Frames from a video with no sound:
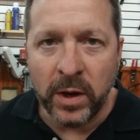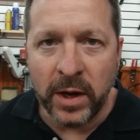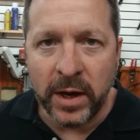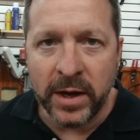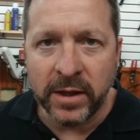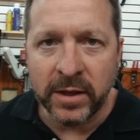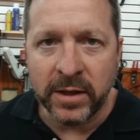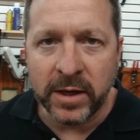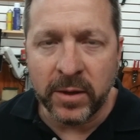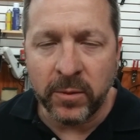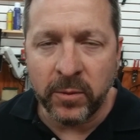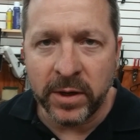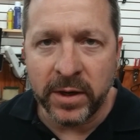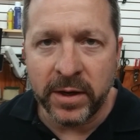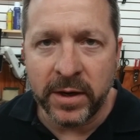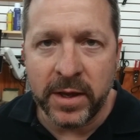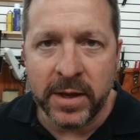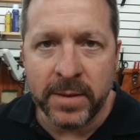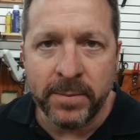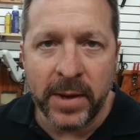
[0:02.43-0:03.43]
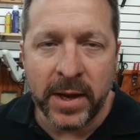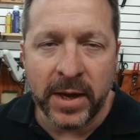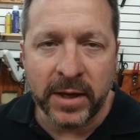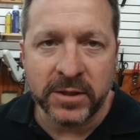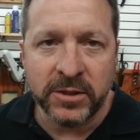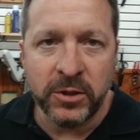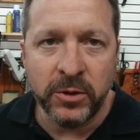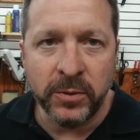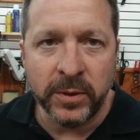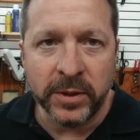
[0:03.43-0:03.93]
while and I wanted to get
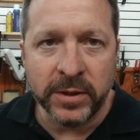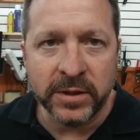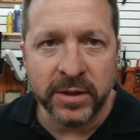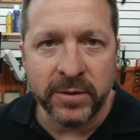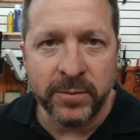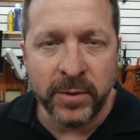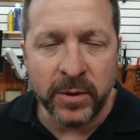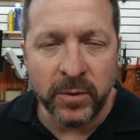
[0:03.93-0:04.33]
back to it.